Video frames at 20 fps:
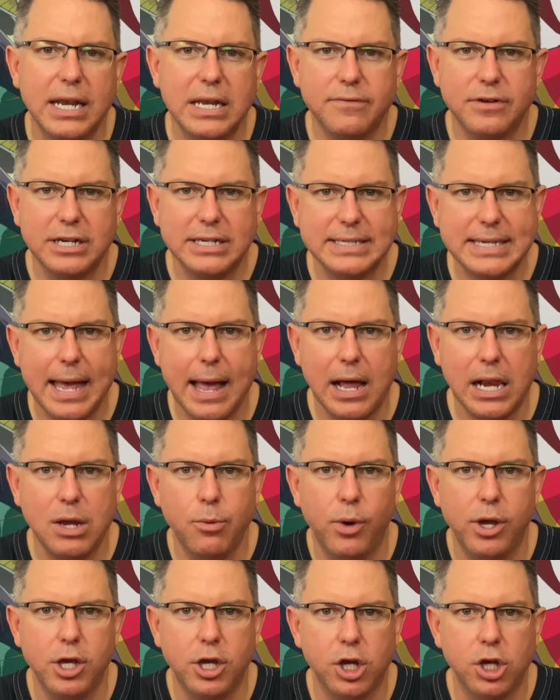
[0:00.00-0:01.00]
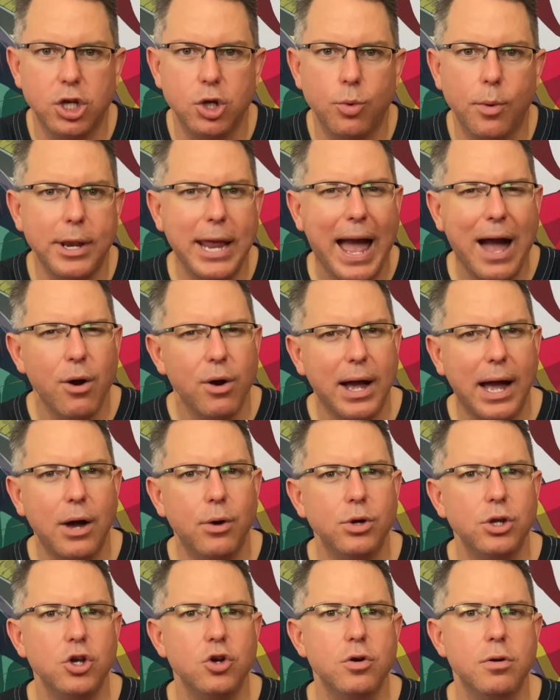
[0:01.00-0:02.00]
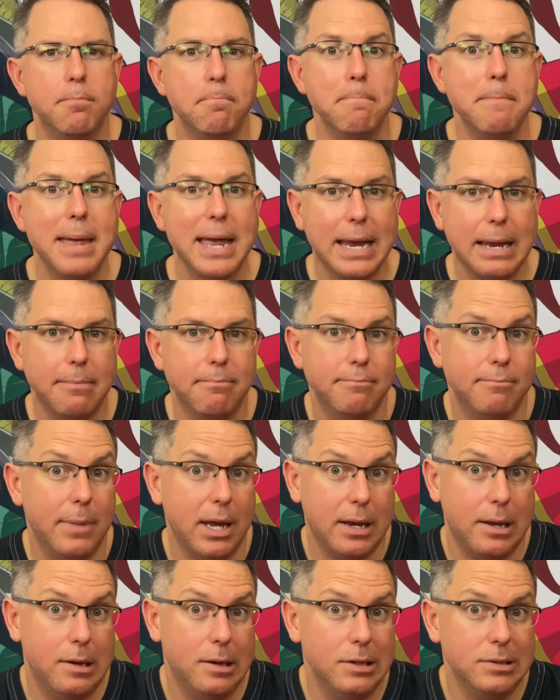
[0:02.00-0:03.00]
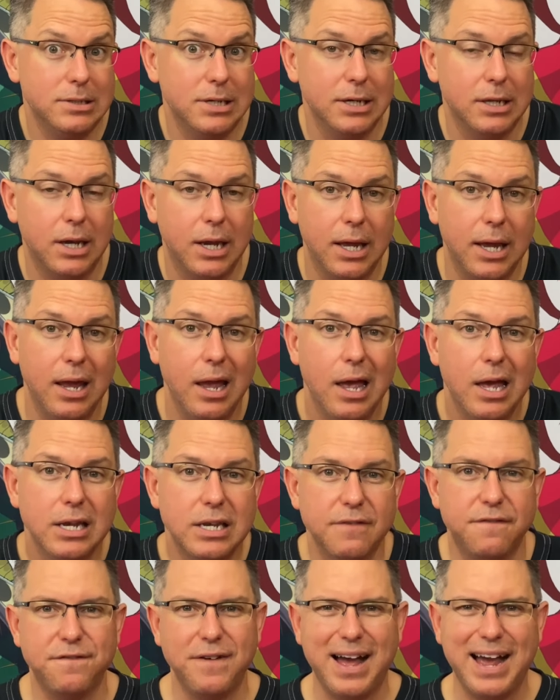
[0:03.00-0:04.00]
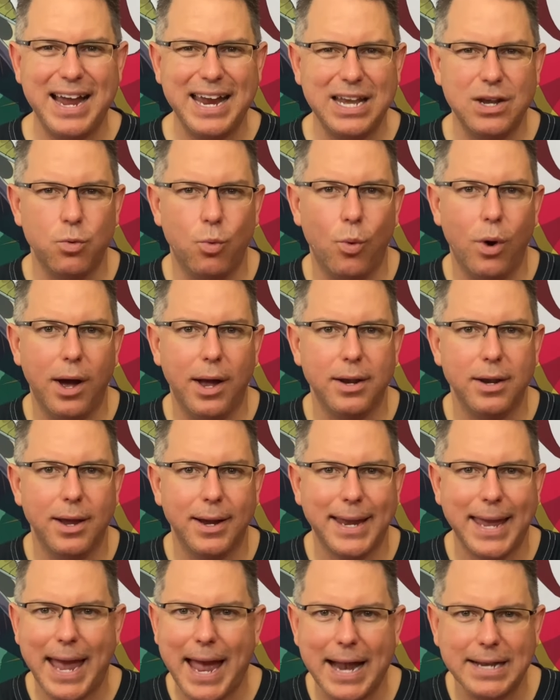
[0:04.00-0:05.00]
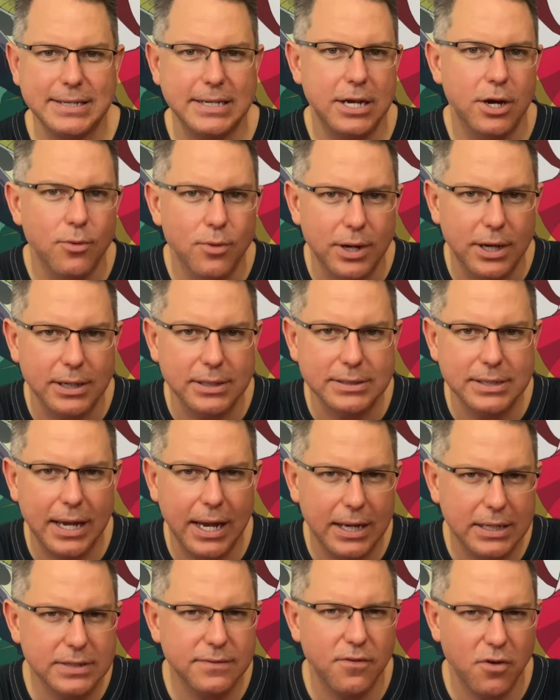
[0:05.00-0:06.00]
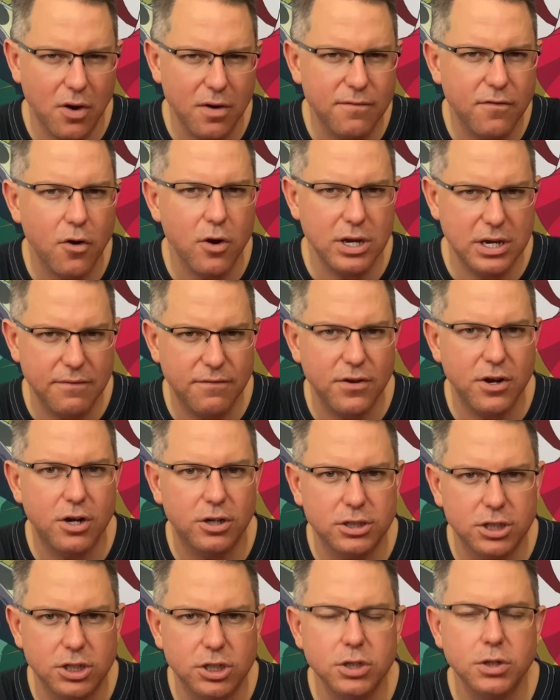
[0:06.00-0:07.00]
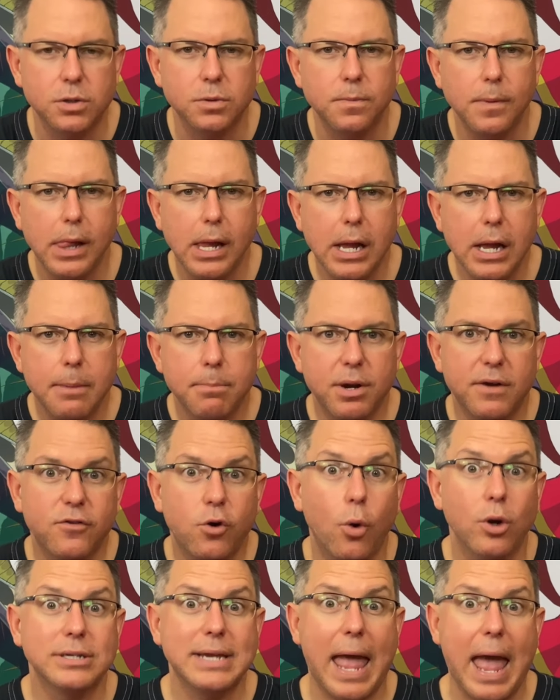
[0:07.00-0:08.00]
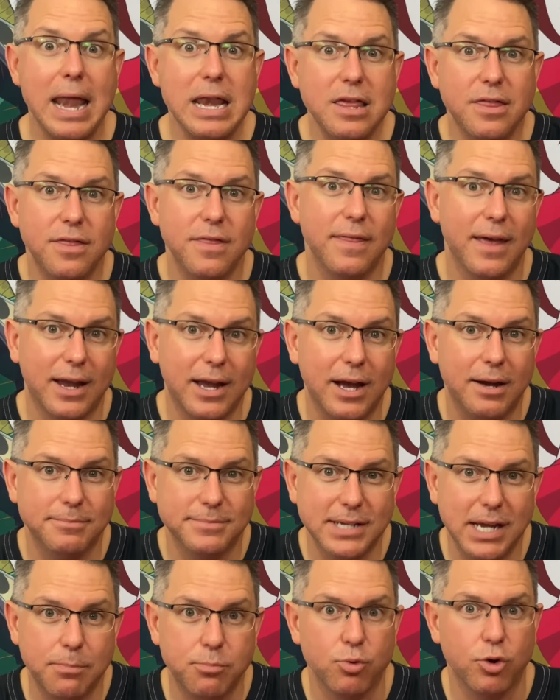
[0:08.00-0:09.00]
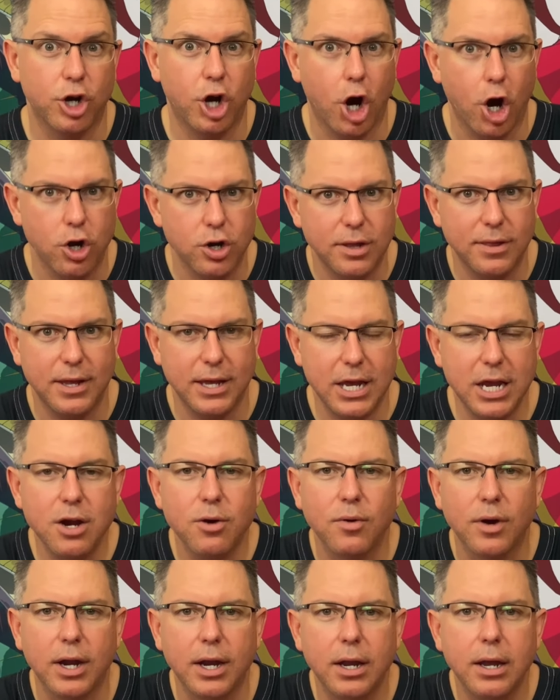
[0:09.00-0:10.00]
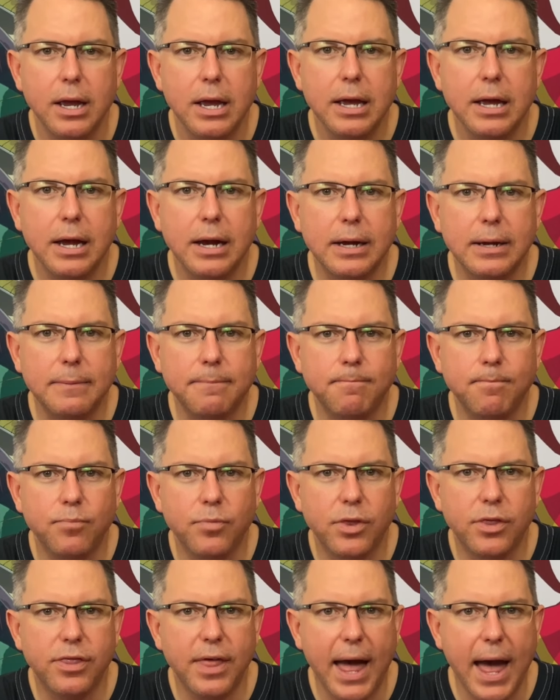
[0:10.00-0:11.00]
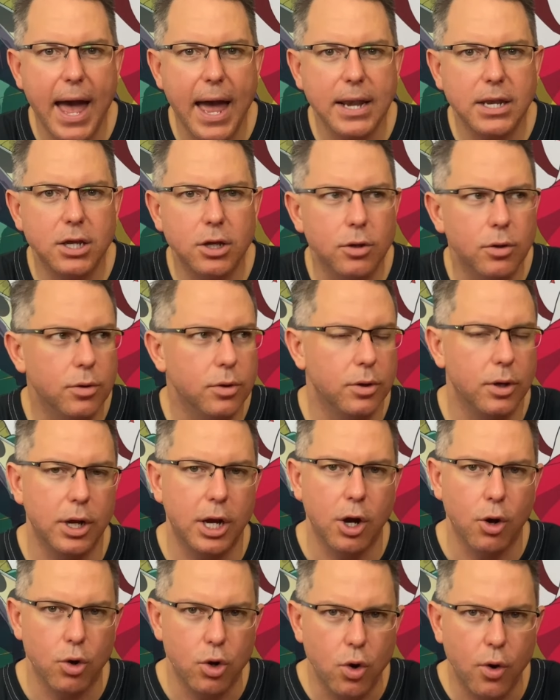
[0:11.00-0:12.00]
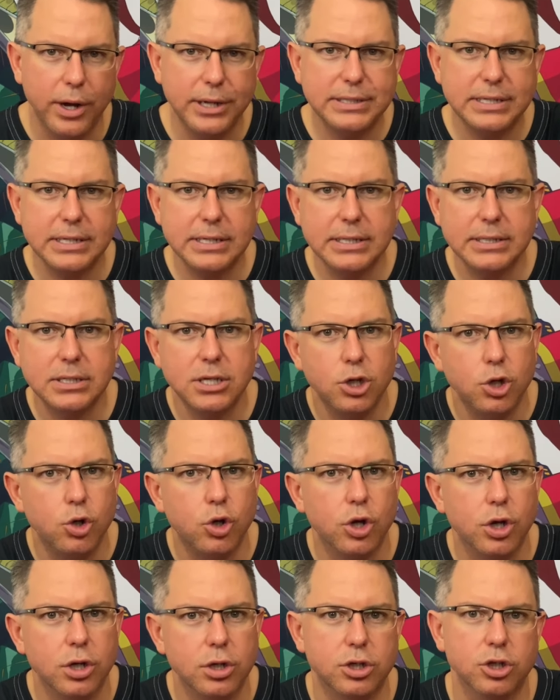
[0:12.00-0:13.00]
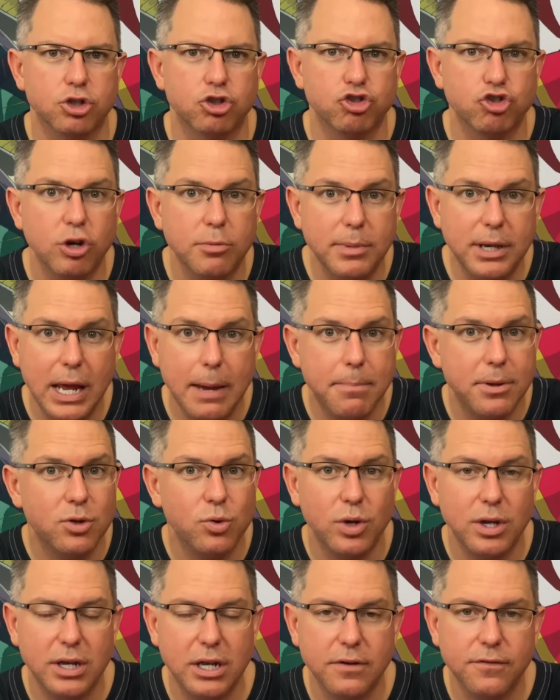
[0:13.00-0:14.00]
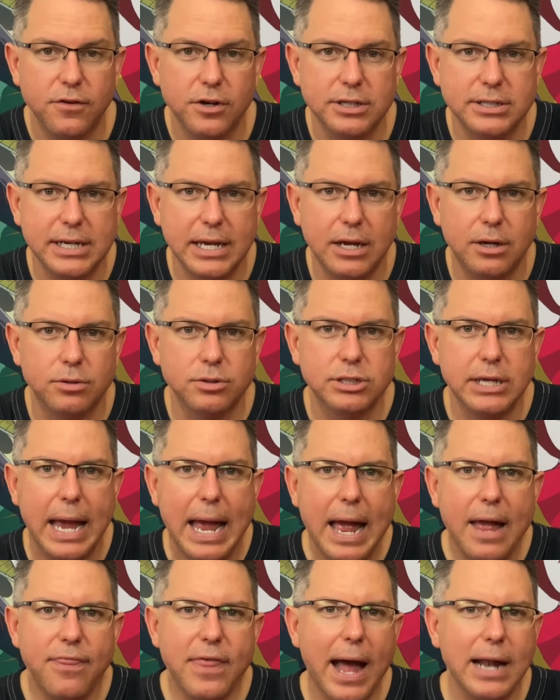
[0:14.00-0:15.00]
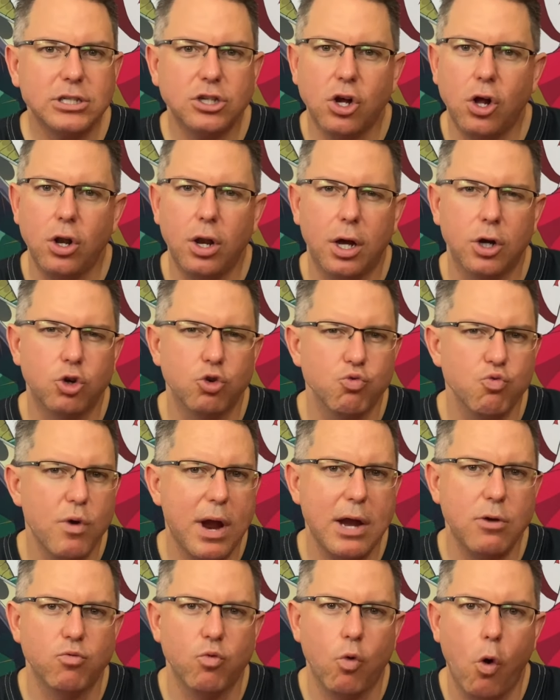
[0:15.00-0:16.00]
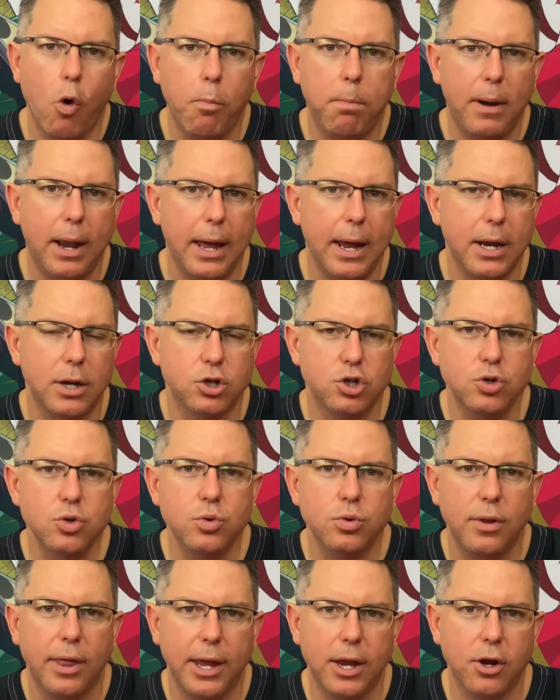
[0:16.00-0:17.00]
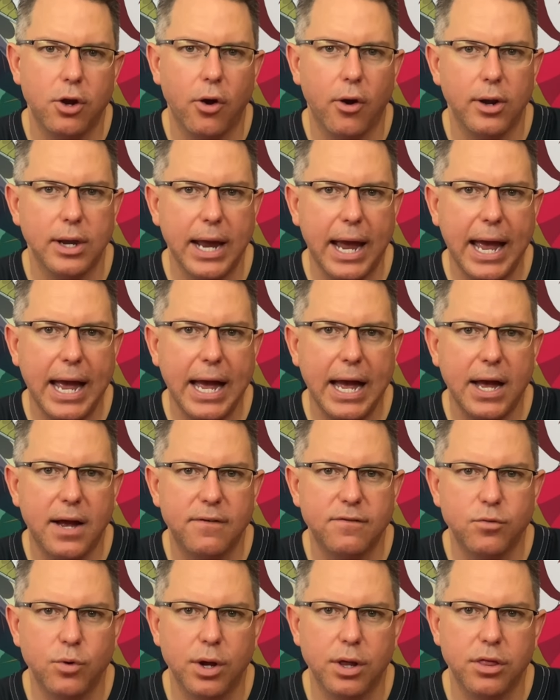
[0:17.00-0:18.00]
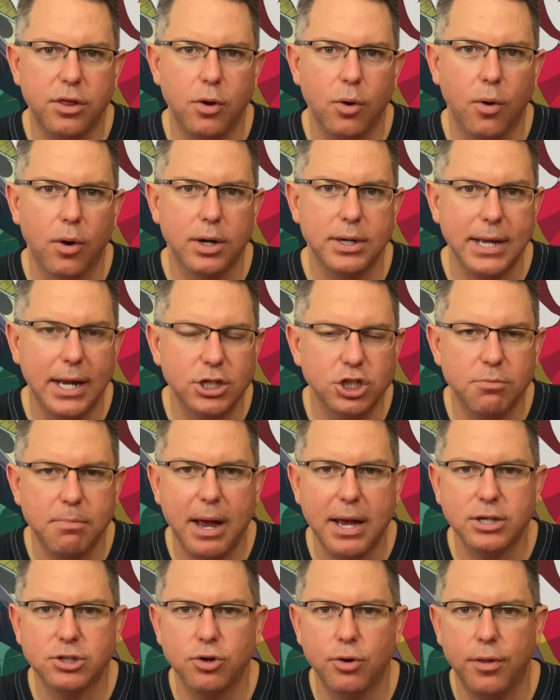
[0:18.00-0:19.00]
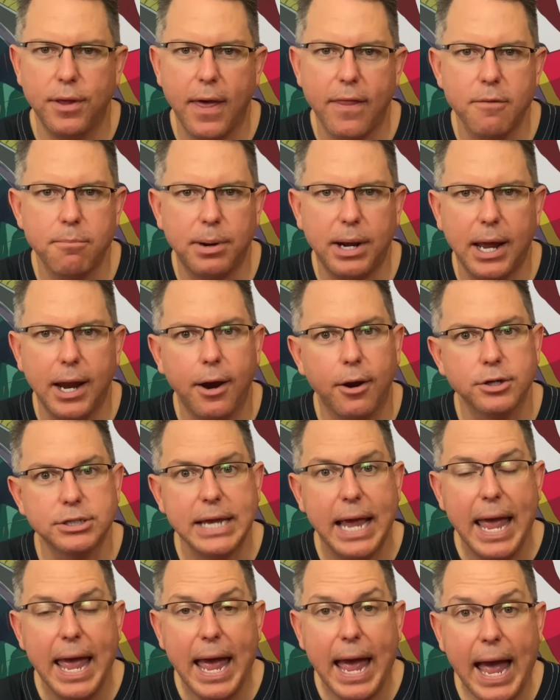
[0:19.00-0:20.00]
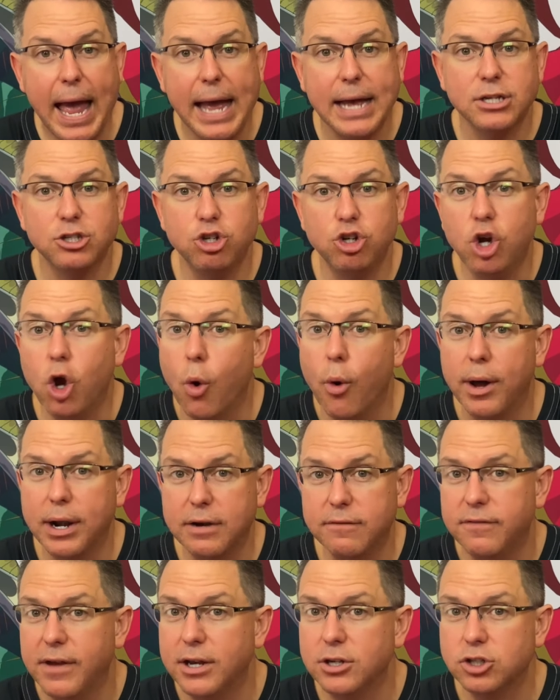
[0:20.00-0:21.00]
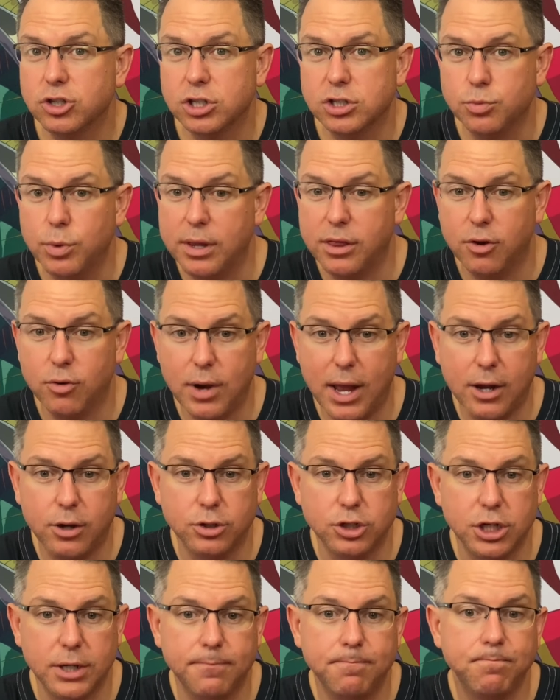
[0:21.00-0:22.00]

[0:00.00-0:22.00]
of exactly what you can do, and how do you mechanistically define what a cat's hearing is like? It's very, very difficult to do. But of course, anything that comes up regarding the hearing, that you hear noises, you can discriminate between different sounds, that's all a great role-playing tool that you're going to have with your Dungeon Master and the other players as you go on adventures with your Nekojin.